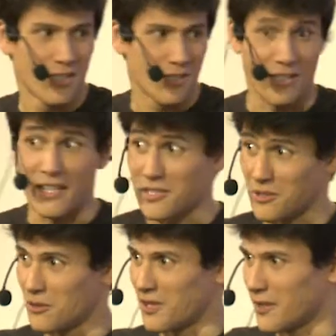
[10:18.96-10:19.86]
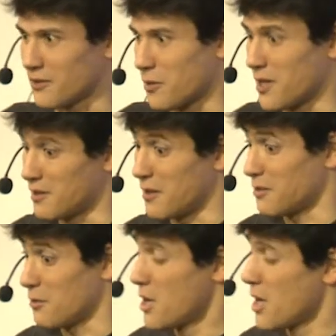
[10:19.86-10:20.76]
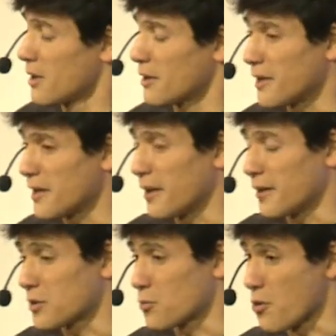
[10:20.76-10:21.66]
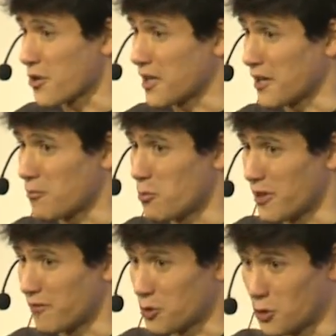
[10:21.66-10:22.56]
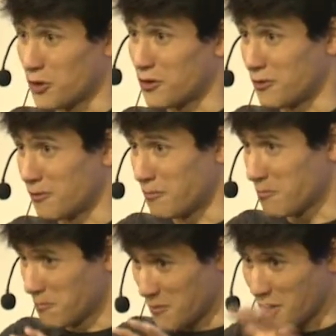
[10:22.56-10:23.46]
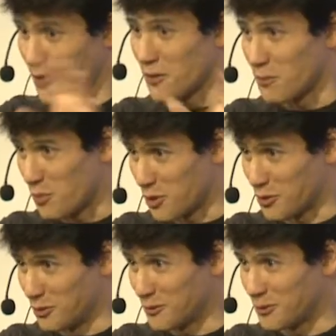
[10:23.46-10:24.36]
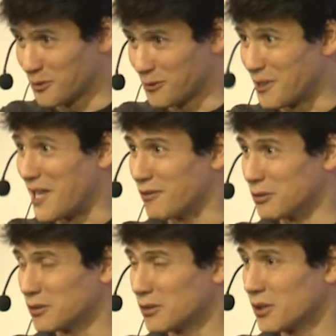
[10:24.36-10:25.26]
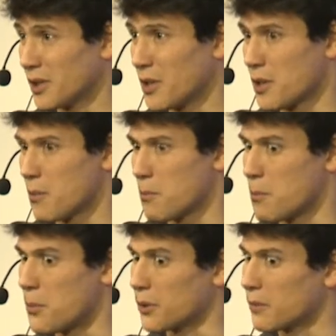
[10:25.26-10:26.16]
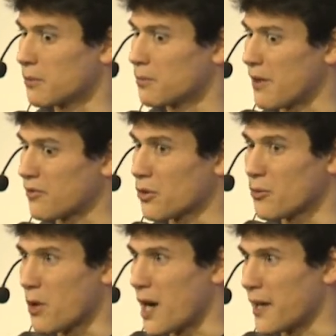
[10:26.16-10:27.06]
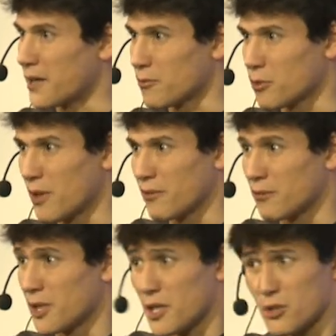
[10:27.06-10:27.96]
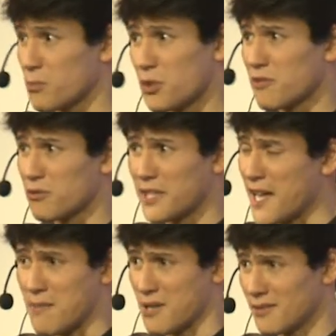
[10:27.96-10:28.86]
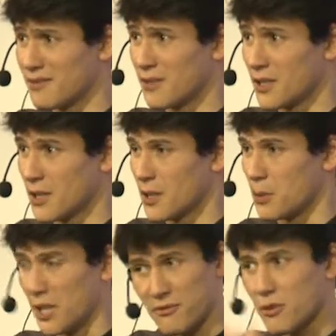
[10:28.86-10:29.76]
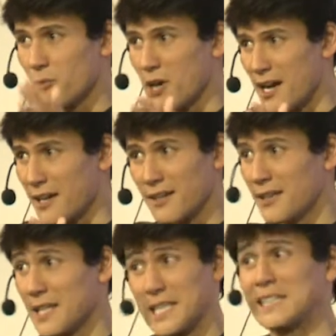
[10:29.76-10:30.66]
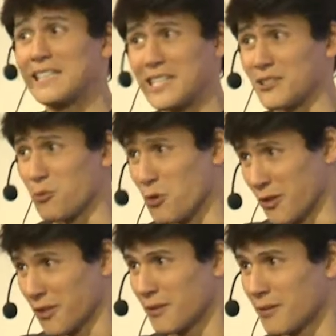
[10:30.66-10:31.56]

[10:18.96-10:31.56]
Then I saw that, so I saw, yeah, it's working with certain puzzles, levels, but after a while, it's a beautiful game, huh? But after a while, it doesn't work.